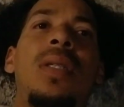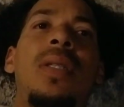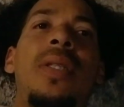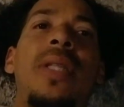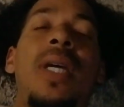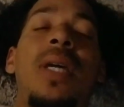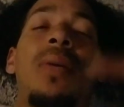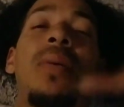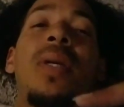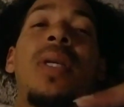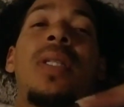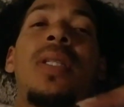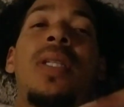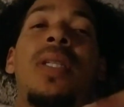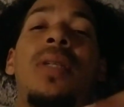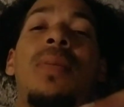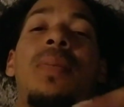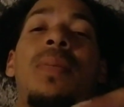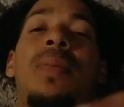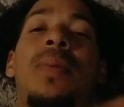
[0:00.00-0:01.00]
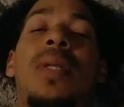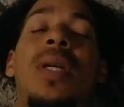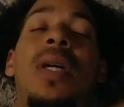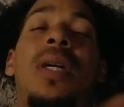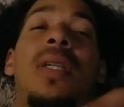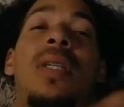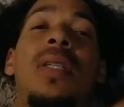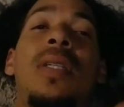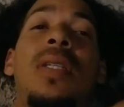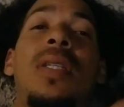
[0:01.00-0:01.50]
that right there
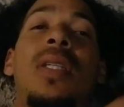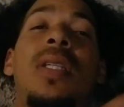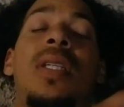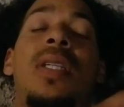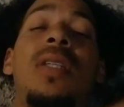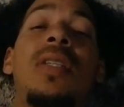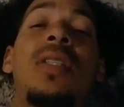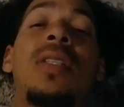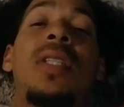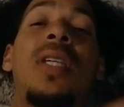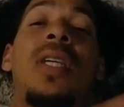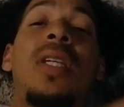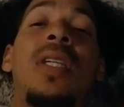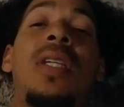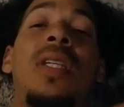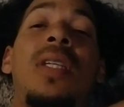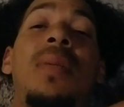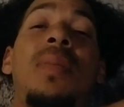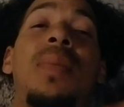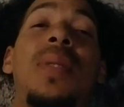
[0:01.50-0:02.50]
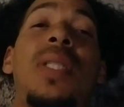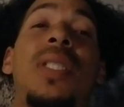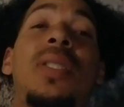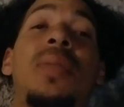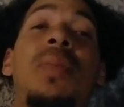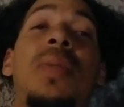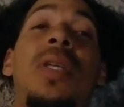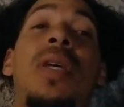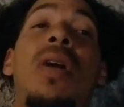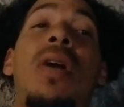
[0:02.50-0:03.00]
kind of irritated and
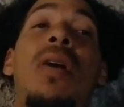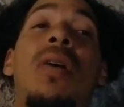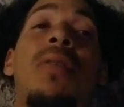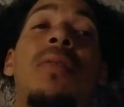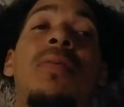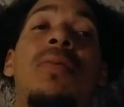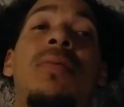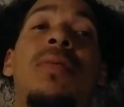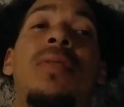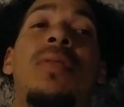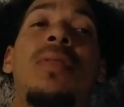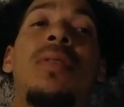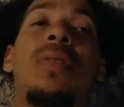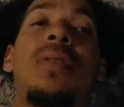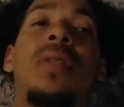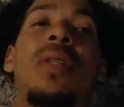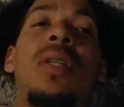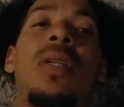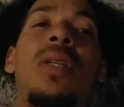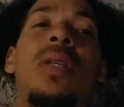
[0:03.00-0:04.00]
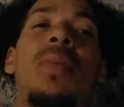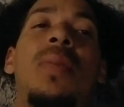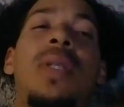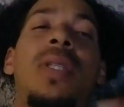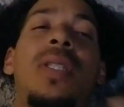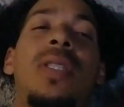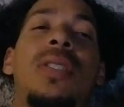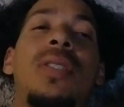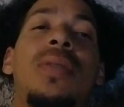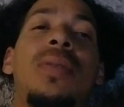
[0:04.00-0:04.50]
pissed me off,
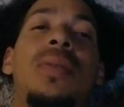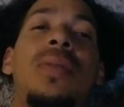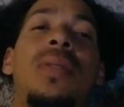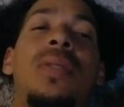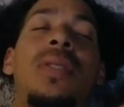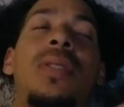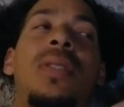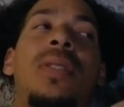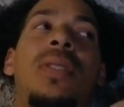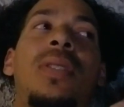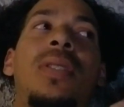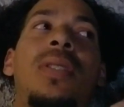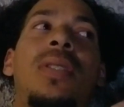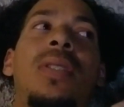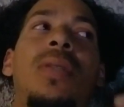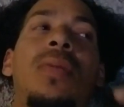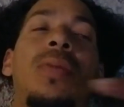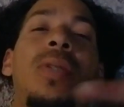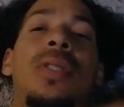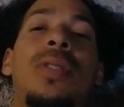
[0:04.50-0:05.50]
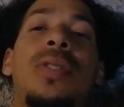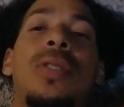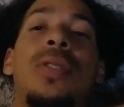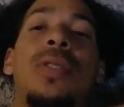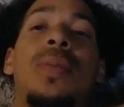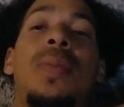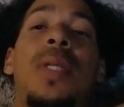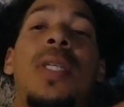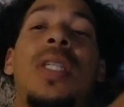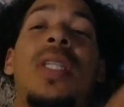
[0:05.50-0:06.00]
because in
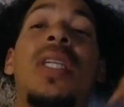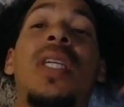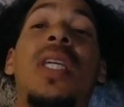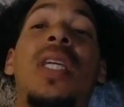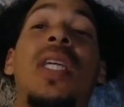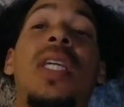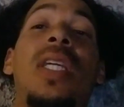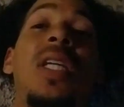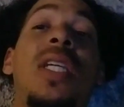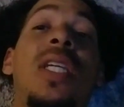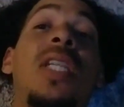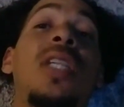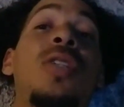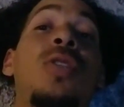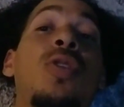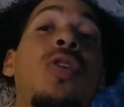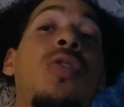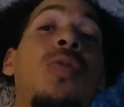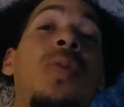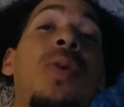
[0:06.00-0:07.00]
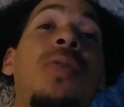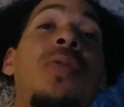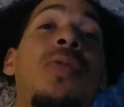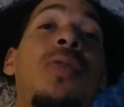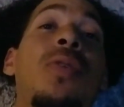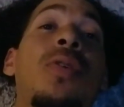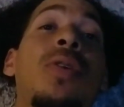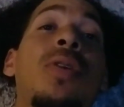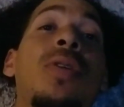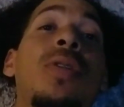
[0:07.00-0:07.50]
retrospect, he drove
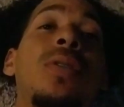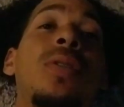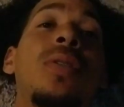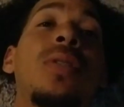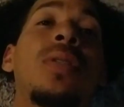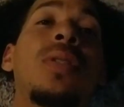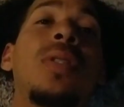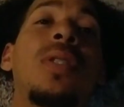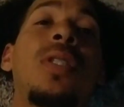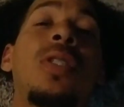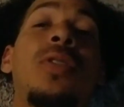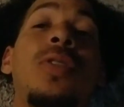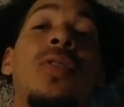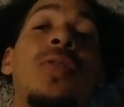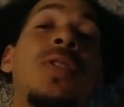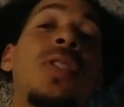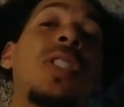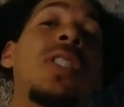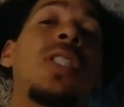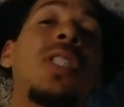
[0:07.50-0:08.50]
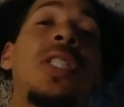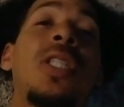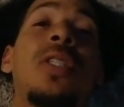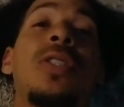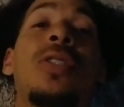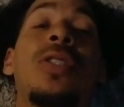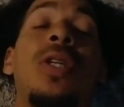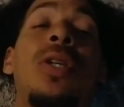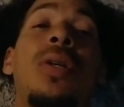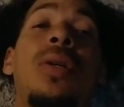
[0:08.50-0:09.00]
before. He drove 6
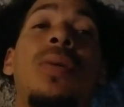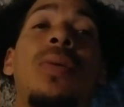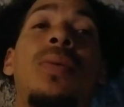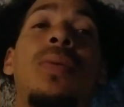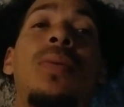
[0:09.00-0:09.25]
years ago.